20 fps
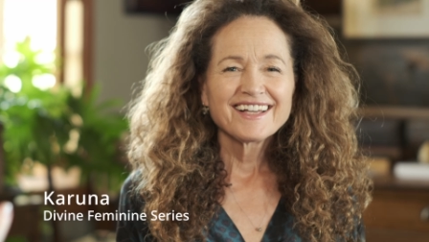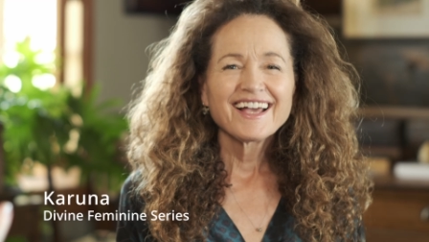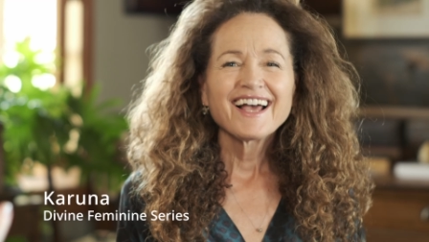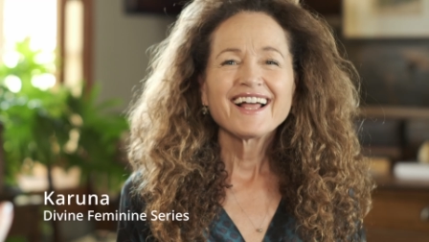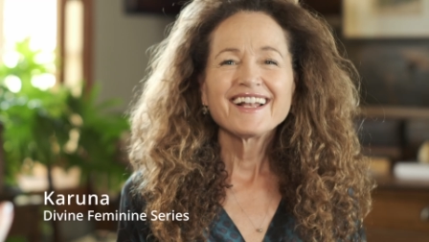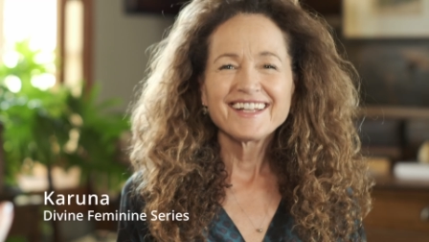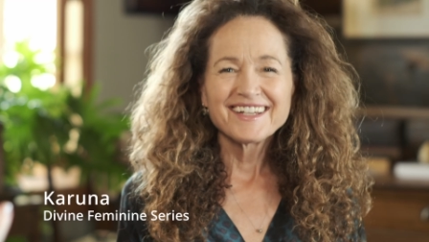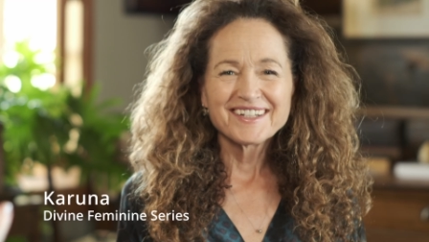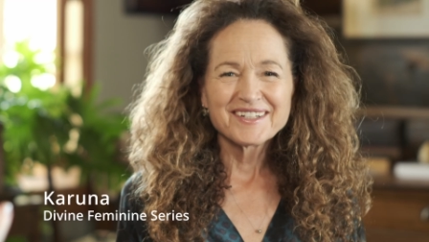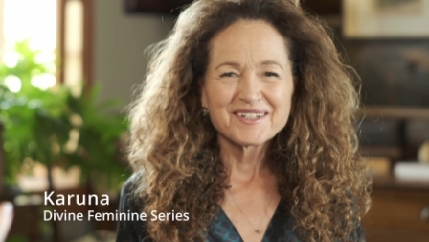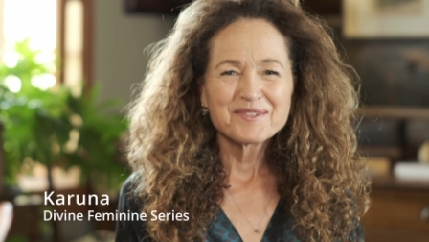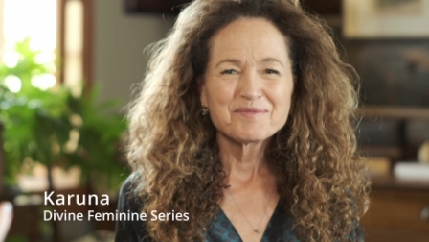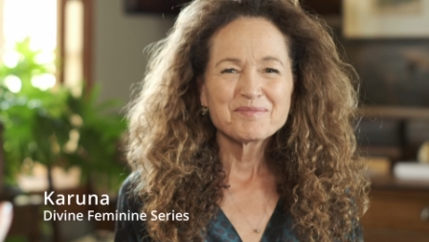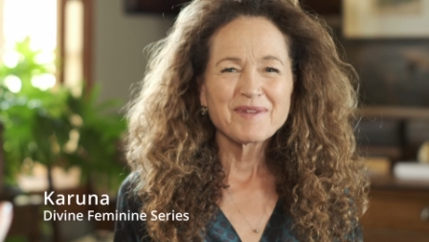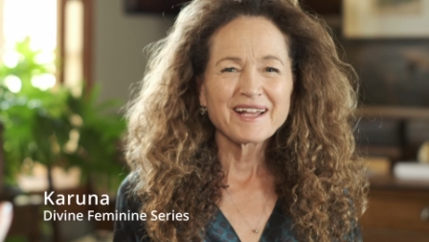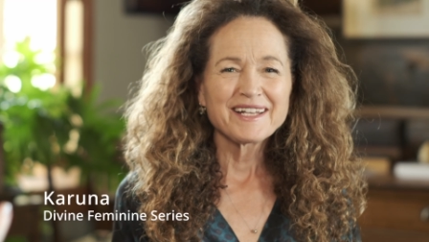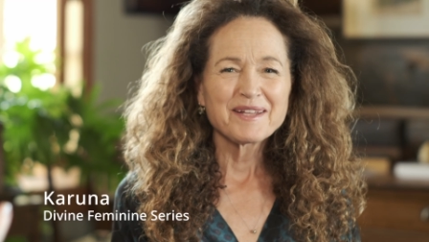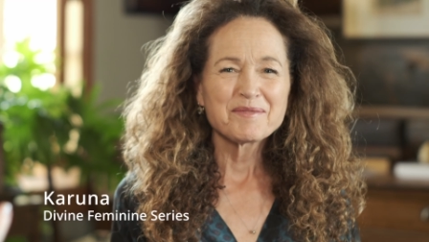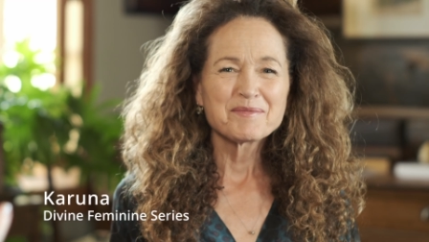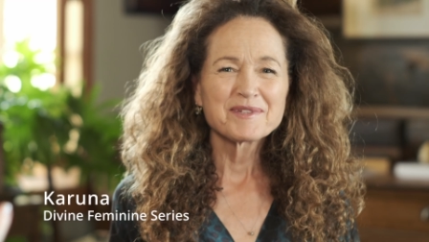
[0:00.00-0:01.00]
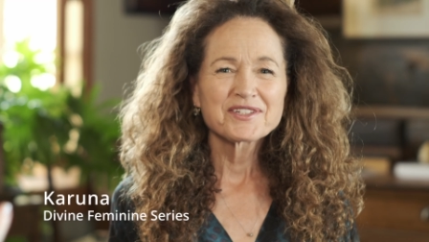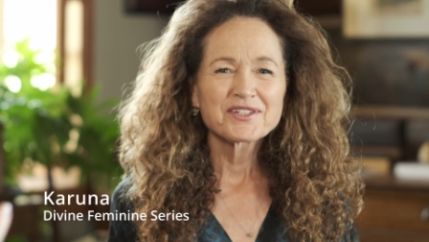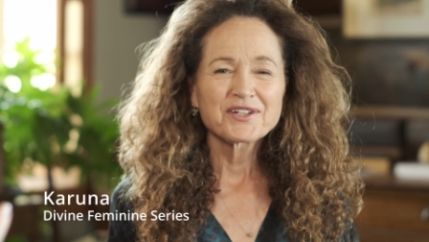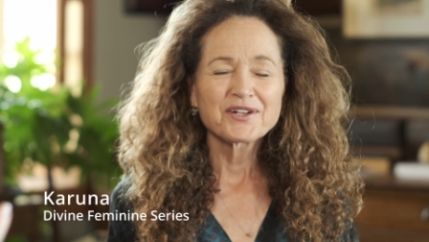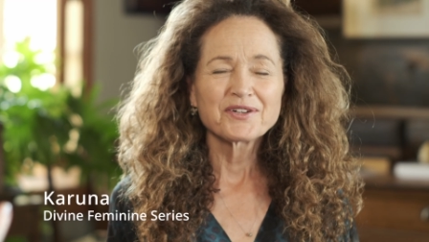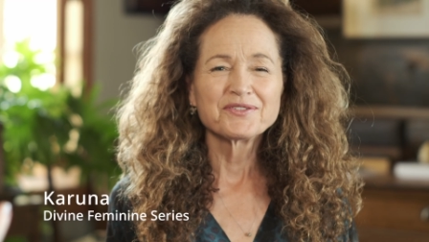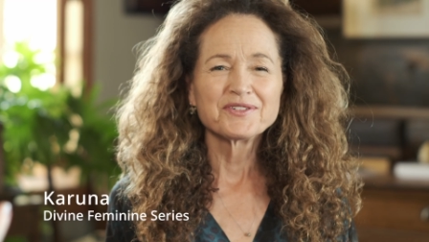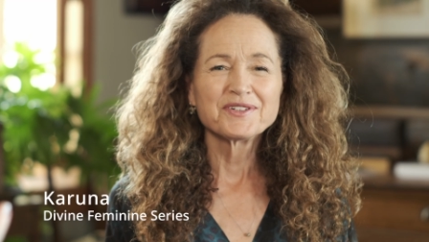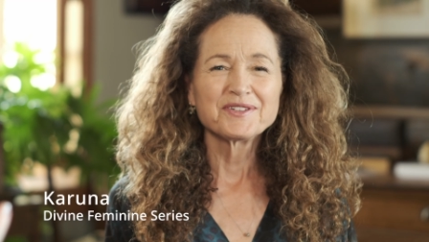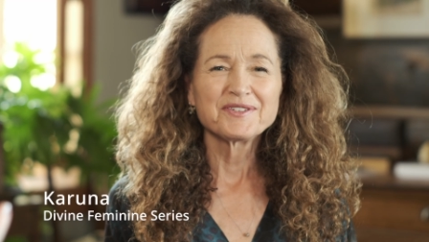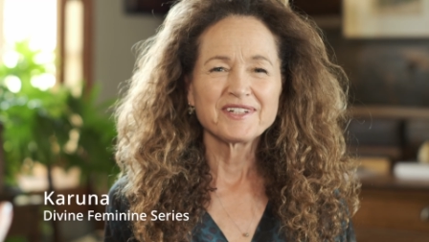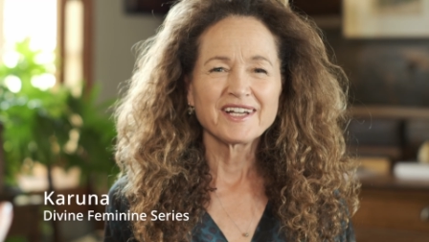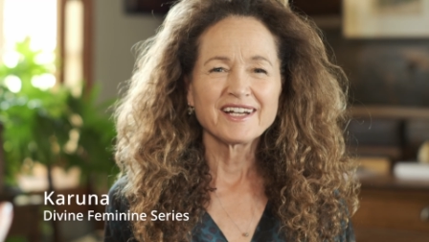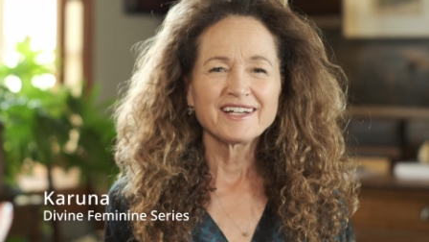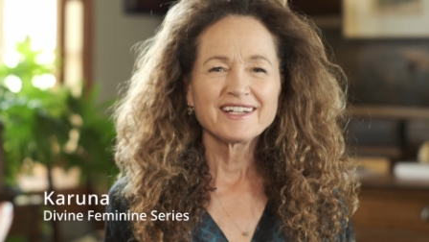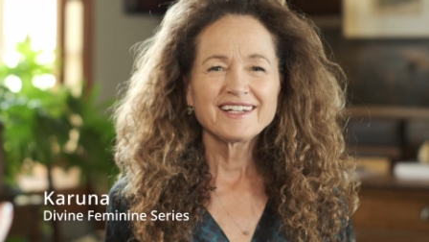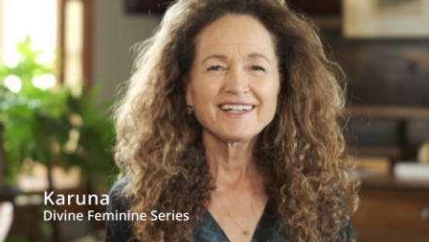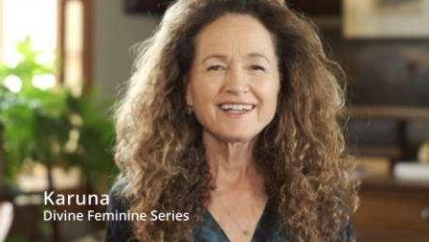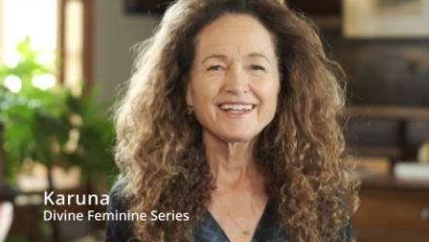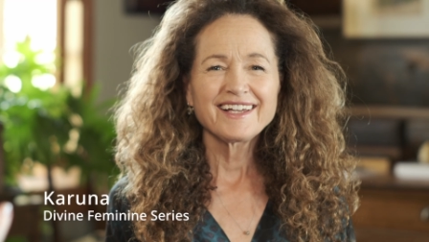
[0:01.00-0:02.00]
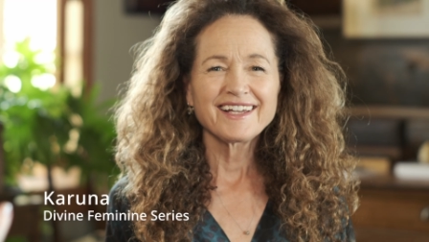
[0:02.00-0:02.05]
Hello, my name is Karuna,